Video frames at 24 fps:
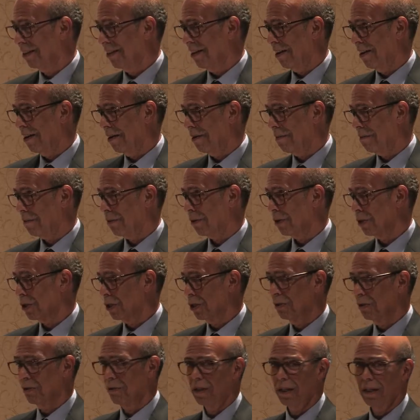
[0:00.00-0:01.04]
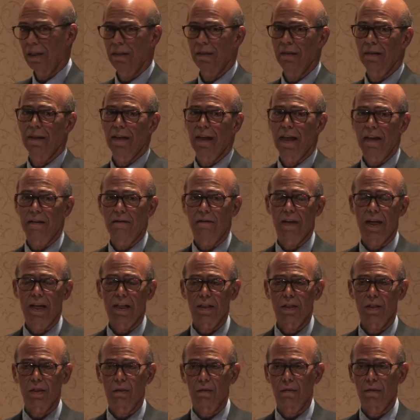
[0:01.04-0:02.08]
uh, pursuing
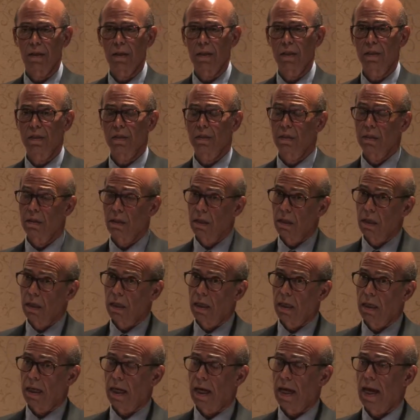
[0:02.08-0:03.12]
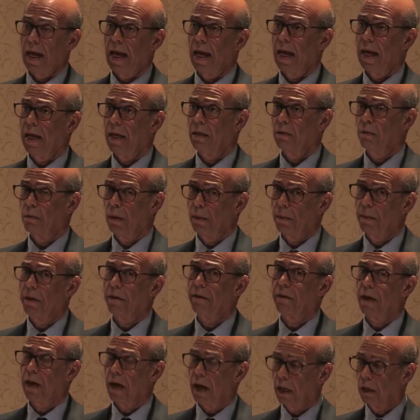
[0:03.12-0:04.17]
advanced degrees, and women
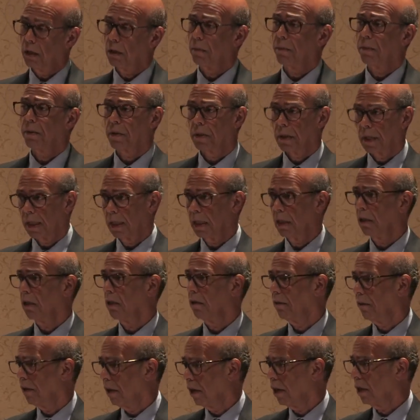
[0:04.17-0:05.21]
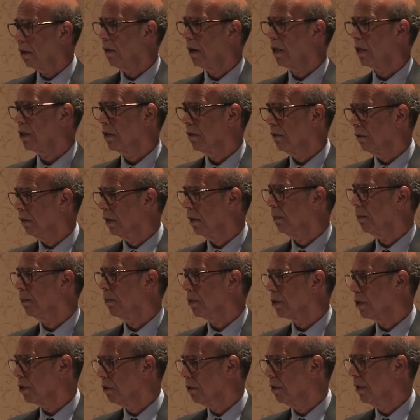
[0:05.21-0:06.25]
of color particularly very aggressively
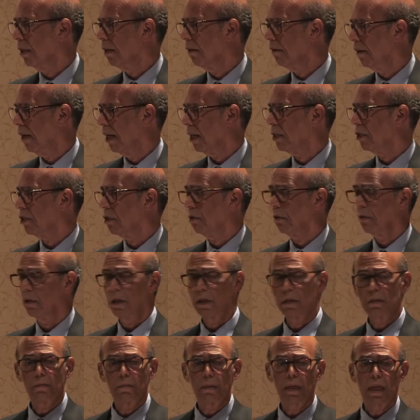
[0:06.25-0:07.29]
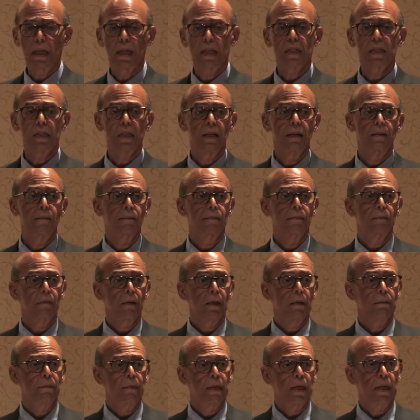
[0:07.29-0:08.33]
pursuing advanced degrees because,
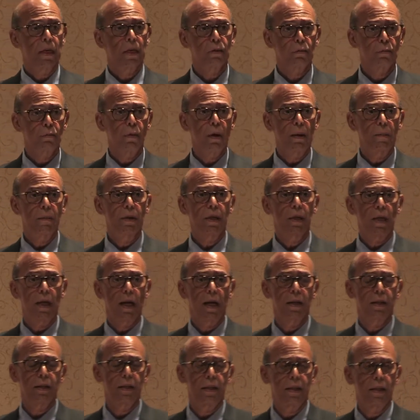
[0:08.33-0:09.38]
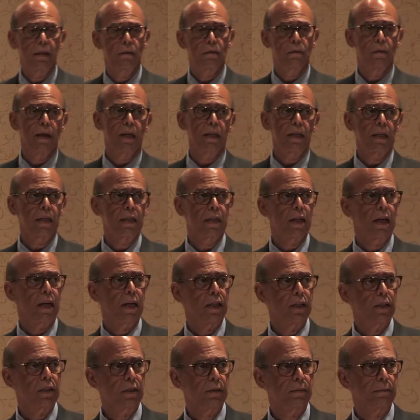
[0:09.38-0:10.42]
because women, I think,
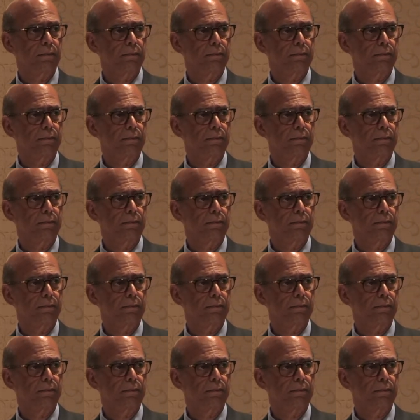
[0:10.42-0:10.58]
recognize